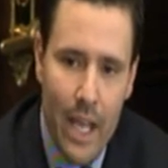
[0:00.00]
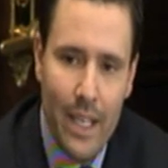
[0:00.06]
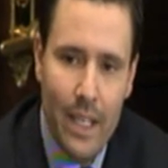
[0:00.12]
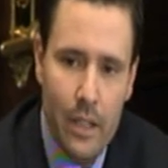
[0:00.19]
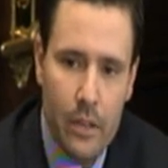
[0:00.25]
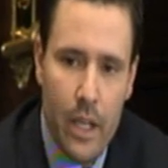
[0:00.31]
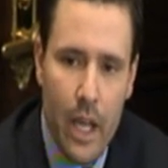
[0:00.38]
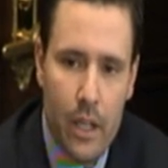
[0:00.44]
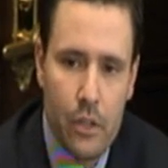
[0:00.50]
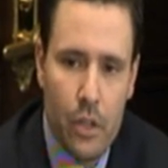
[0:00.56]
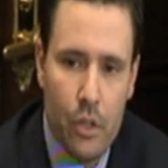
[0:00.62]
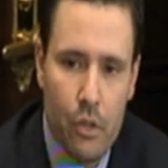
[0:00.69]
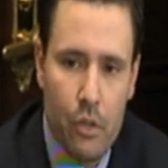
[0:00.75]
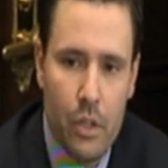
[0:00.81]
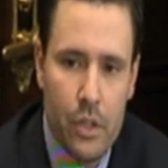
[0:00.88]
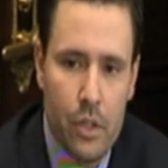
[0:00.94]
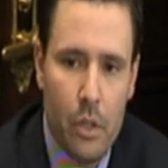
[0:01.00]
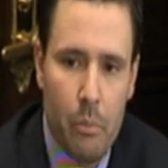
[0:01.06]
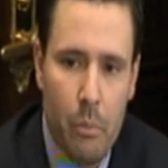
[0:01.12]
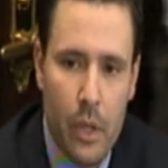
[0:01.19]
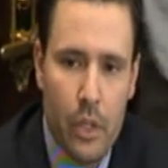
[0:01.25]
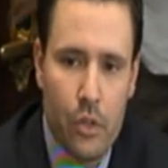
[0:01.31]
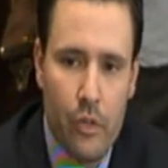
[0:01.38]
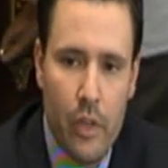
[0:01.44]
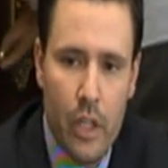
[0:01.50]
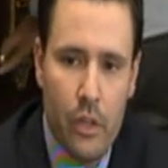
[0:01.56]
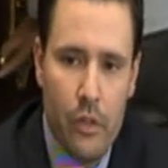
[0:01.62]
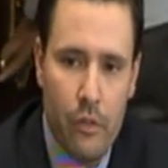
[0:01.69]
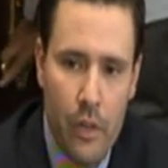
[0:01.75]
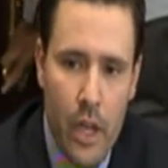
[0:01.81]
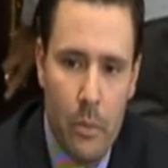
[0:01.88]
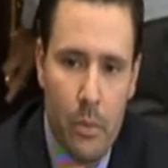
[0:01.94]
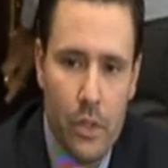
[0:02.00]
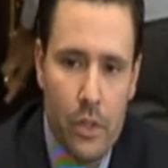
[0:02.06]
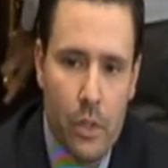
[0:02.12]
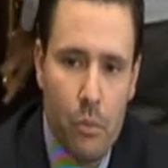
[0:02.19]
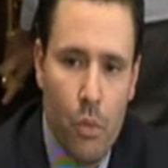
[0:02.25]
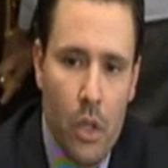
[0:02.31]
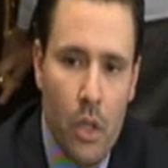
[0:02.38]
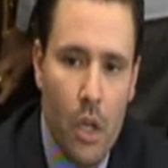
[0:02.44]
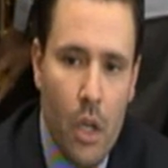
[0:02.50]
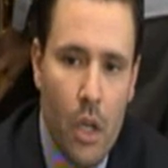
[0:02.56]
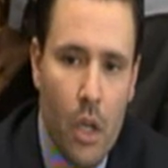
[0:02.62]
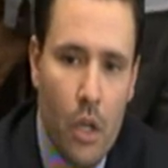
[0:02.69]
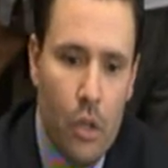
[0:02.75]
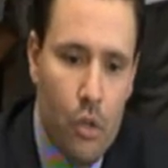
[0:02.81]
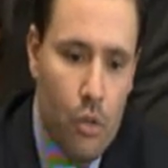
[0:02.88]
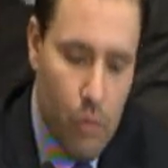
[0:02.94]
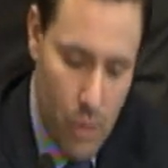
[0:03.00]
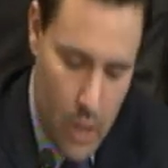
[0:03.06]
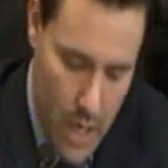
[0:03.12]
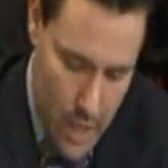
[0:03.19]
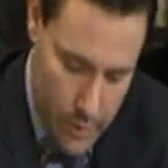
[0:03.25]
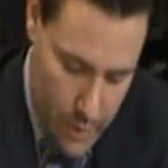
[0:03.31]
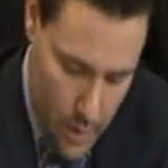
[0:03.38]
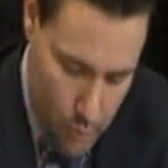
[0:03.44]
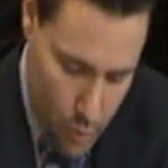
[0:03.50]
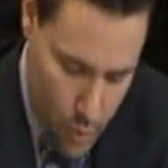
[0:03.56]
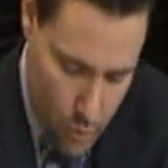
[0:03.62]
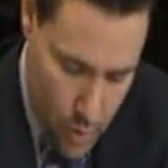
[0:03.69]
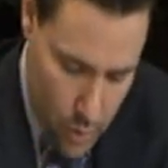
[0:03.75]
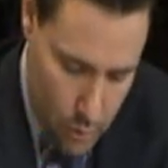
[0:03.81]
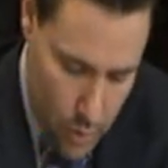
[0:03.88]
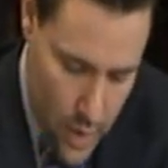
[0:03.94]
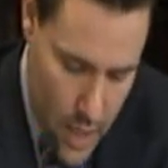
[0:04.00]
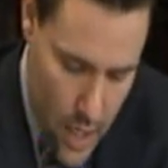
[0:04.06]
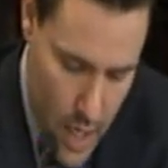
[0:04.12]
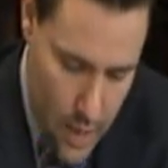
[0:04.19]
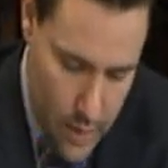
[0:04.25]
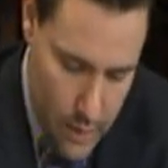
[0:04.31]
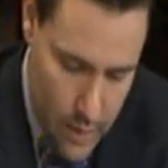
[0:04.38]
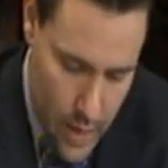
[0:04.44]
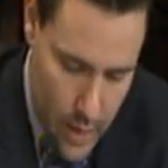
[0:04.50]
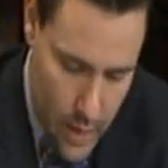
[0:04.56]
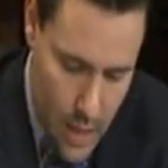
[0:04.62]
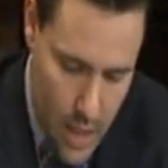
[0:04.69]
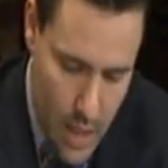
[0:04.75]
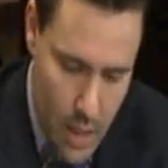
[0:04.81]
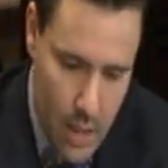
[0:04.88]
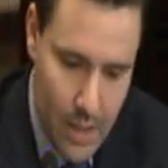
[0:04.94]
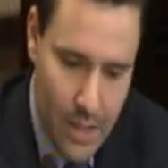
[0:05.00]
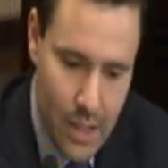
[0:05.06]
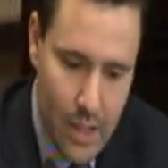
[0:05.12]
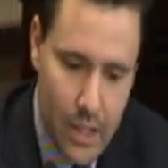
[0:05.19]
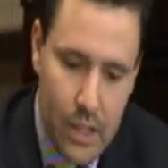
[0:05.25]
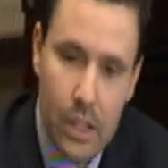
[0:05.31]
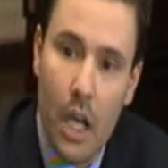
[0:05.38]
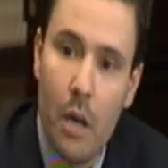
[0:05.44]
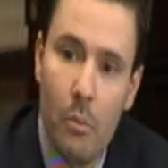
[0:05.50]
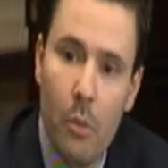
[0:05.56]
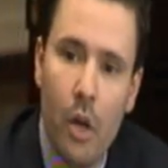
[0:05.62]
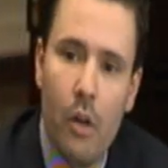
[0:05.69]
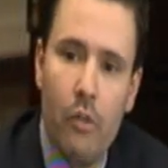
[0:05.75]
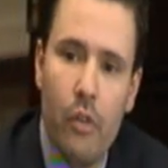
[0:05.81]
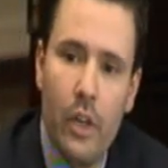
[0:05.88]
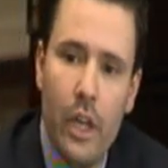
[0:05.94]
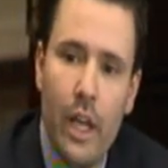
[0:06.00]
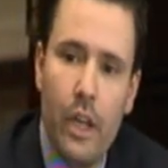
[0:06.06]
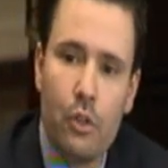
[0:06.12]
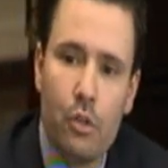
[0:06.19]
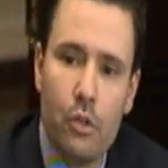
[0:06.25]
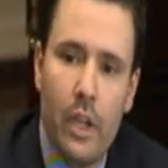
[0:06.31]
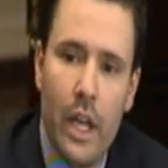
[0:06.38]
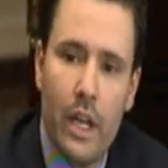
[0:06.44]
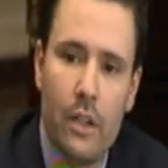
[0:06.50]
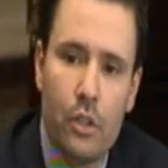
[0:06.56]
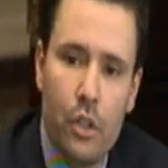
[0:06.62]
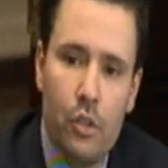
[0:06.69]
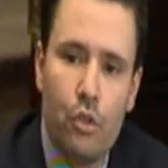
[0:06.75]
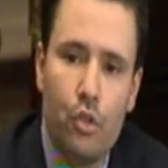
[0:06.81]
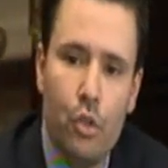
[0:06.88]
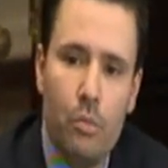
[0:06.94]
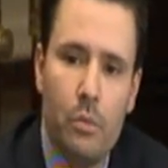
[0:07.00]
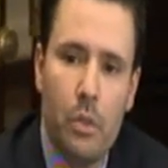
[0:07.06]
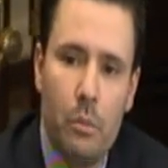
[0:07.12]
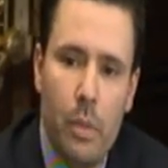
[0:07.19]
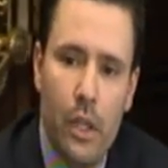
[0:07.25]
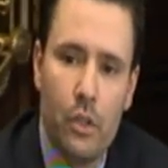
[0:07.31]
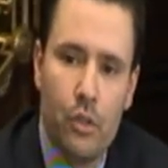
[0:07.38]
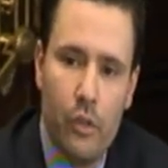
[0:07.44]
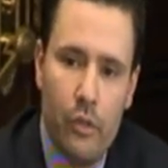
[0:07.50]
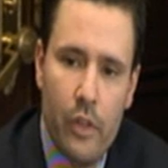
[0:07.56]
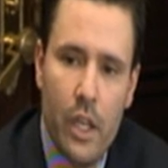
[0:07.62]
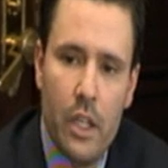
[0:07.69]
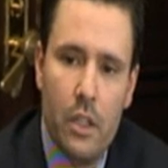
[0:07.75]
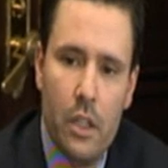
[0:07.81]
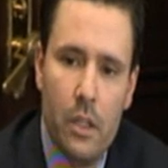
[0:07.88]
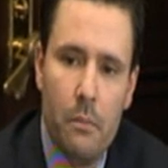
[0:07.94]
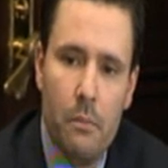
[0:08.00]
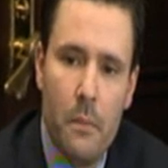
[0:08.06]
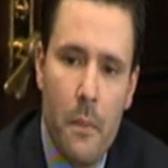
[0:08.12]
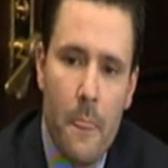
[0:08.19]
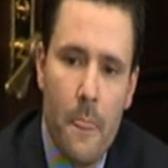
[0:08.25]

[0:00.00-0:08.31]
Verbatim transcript: any tax increase on Pennsylvania families. And what you and I seem to agree on is that some of the natural gas consumed in Pennsylvania